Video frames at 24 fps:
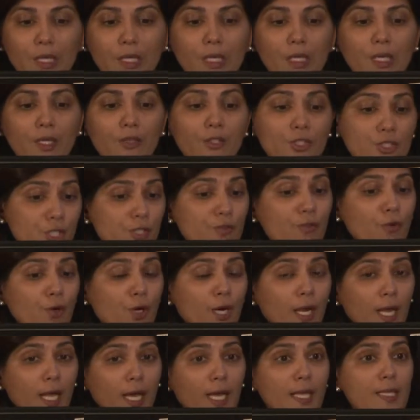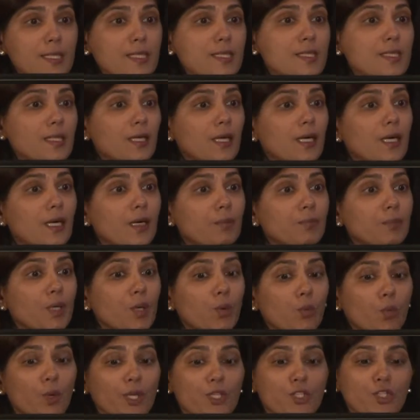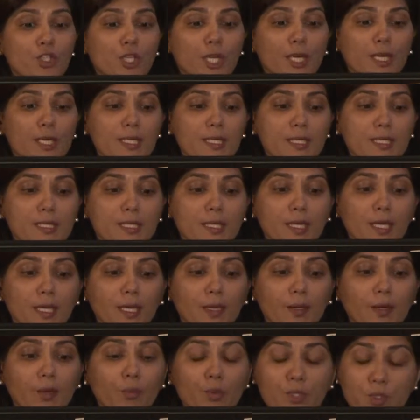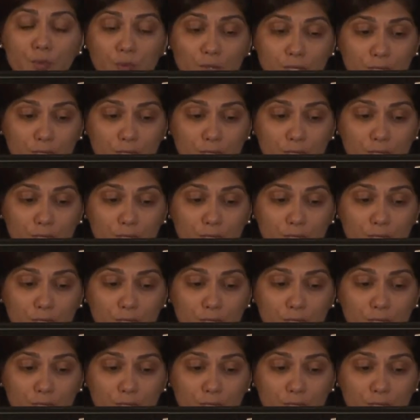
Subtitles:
The G4 Alliance, which was